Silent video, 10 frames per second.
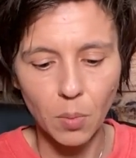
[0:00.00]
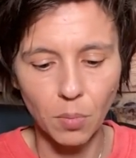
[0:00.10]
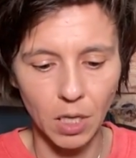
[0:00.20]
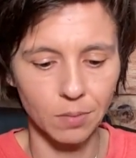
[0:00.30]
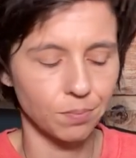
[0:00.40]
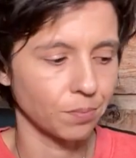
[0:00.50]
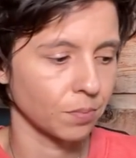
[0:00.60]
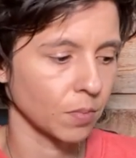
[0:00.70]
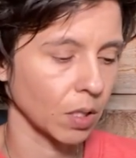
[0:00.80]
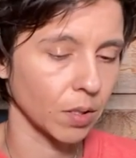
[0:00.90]
But
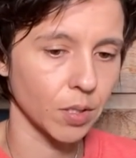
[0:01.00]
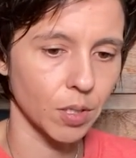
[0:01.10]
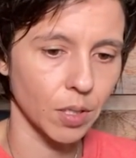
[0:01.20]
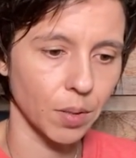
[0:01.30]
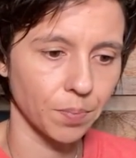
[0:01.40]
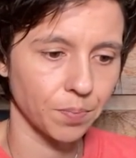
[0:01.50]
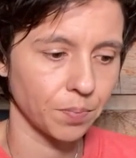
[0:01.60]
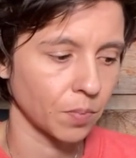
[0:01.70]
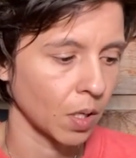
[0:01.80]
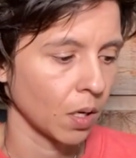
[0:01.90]
let's see.
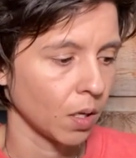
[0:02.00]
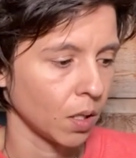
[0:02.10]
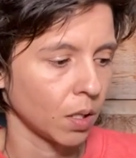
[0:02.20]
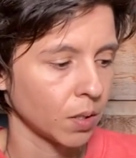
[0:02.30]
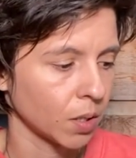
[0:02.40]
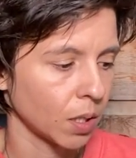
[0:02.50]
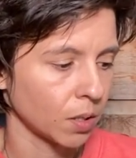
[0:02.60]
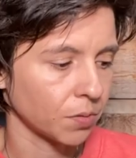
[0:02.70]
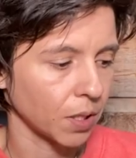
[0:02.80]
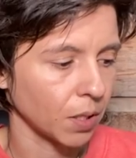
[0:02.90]
Let's
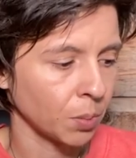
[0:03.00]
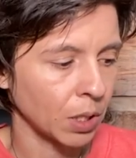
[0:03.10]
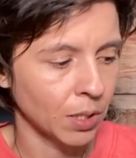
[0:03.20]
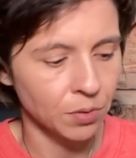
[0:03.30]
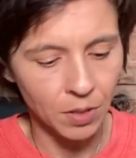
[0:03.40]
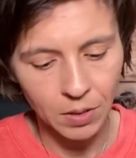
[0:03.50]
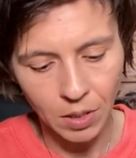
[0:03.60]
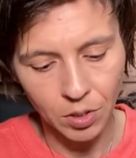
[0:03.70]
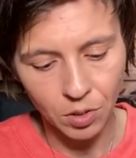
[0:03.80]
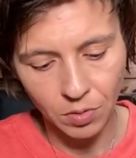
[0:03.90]
clarify. Let me clarify the
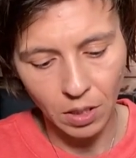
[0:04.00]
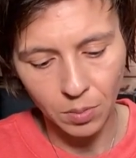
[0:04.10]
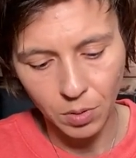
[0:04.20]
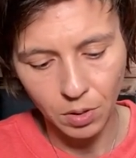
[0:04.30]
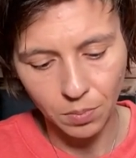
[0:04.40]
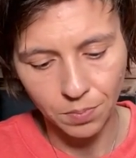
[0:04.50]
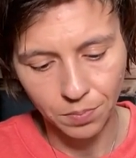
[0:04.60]
Ace of Cups.